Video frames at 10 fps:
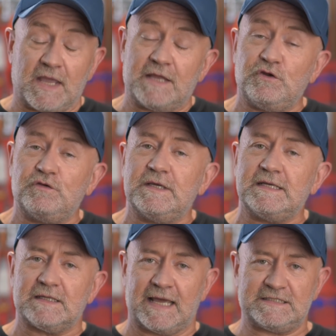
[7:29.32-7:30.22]
And you'd
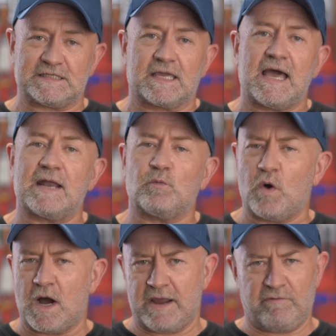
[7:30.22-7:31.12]
need a laser cut
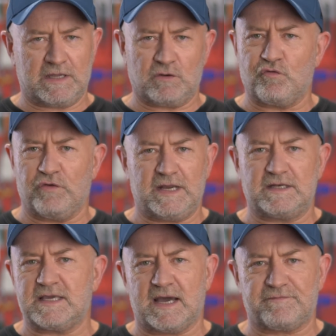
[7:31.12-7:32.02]
wiring
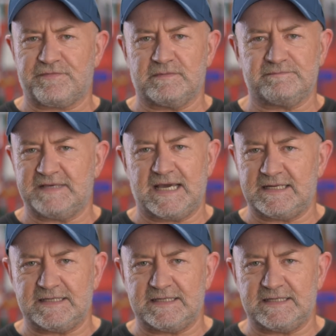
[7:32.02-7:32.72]
grid cut from, know,